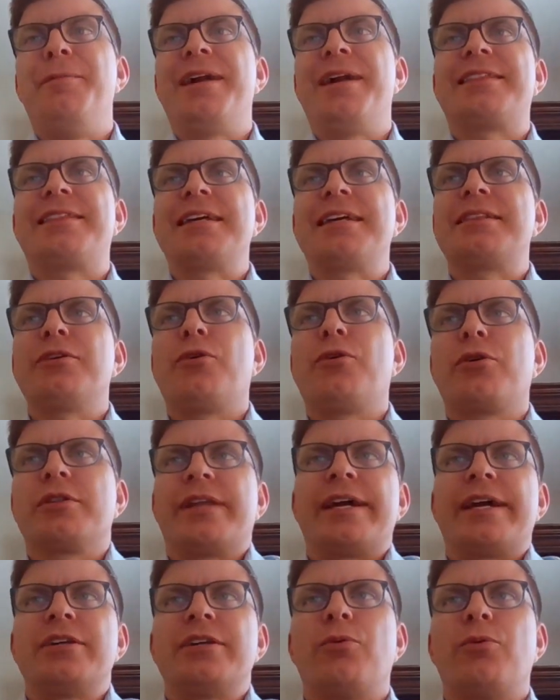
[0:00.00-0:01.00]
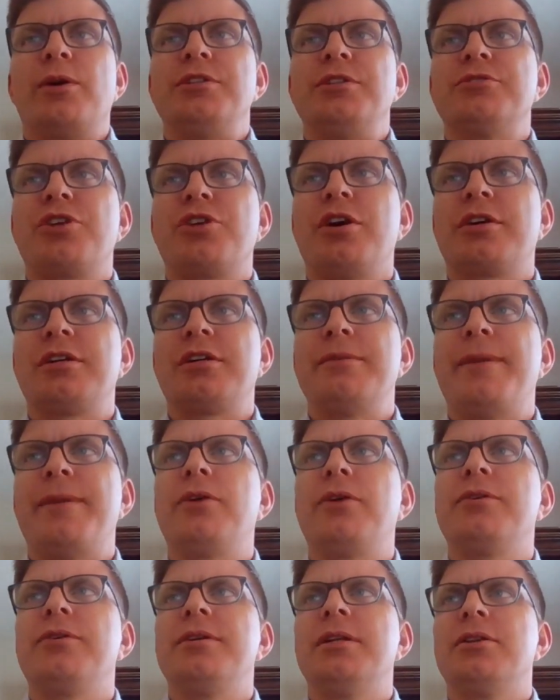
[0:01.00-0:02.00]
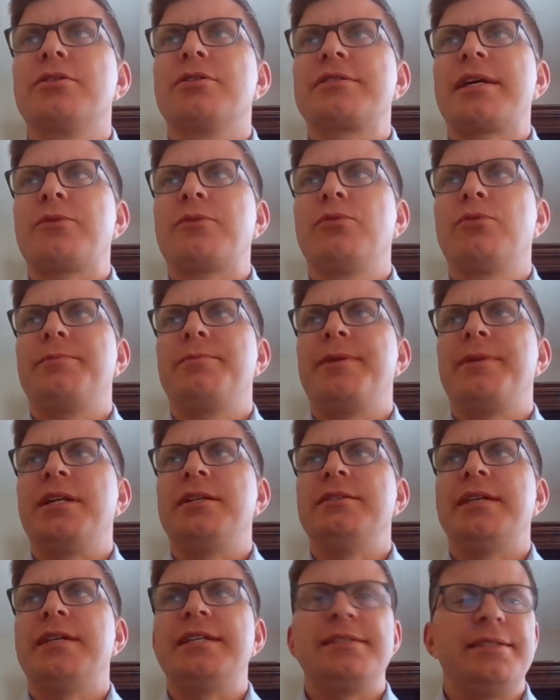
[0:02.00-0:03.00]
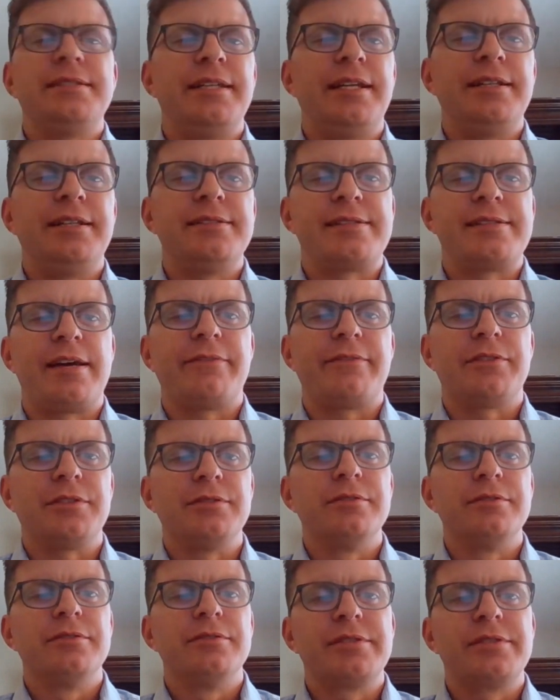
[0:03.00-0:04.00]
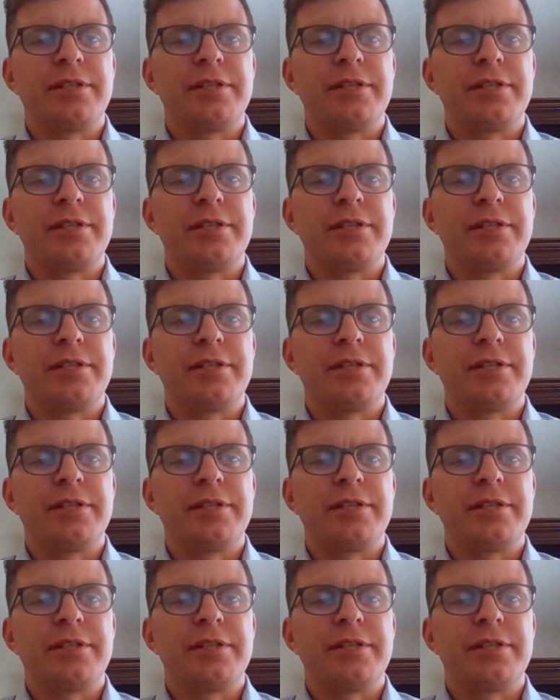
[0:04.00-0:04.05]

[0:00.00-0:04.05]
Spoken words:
I think the Orlando one you're talking about, it looks like it would have been in 1987.